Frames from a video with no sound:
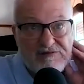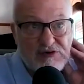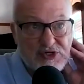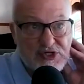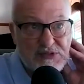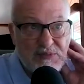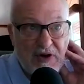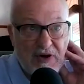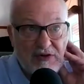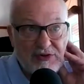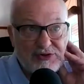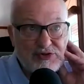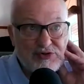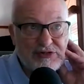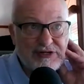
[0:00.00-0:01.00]
for small
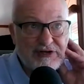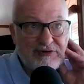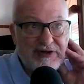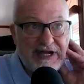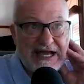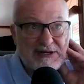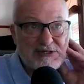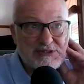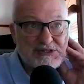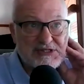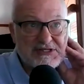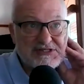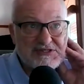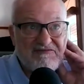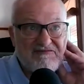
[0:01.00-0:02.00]
nuclear reactors
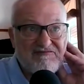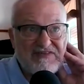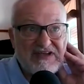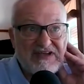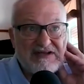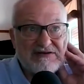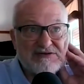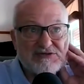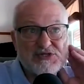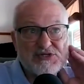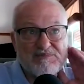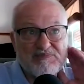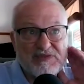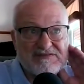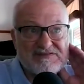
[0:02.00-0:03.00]
because of fears
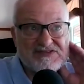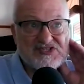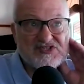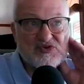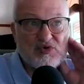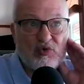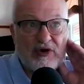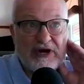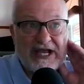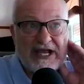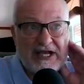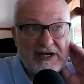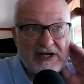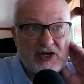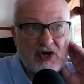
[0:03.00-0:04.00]
of
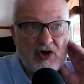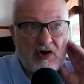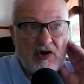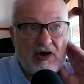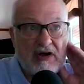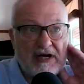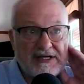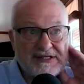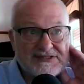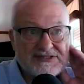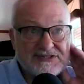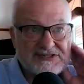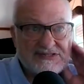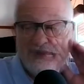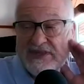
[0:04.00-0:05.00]
soaring
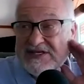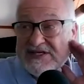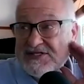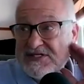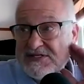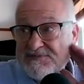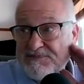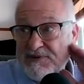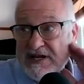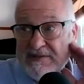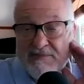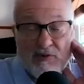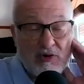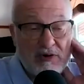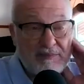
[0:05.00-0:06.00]
costs. This is pretty
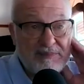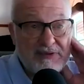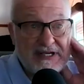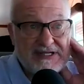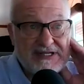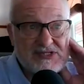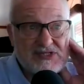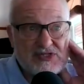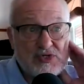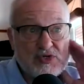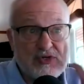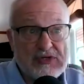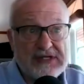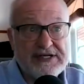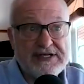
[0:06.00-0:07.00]
important because
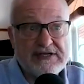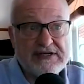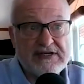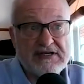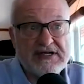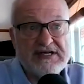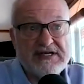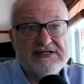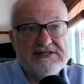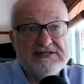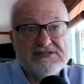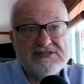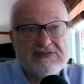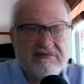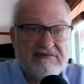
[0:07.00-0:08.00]
nuclear
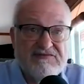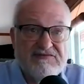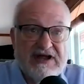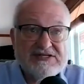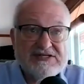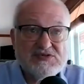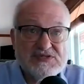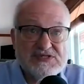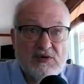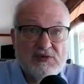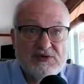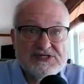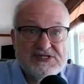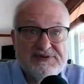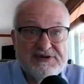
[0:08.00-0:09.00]
is, France was
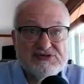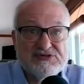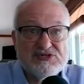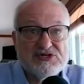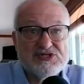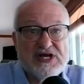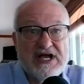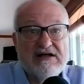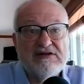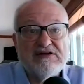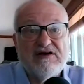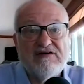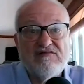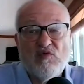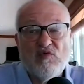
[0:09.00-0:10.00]
always the poster
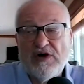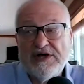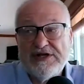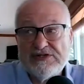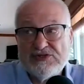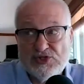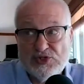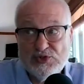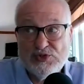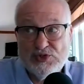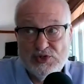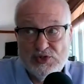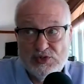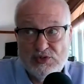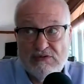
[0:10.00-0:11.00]
child of what to
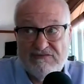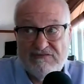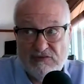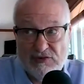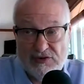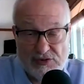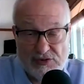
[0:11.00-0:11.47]
do for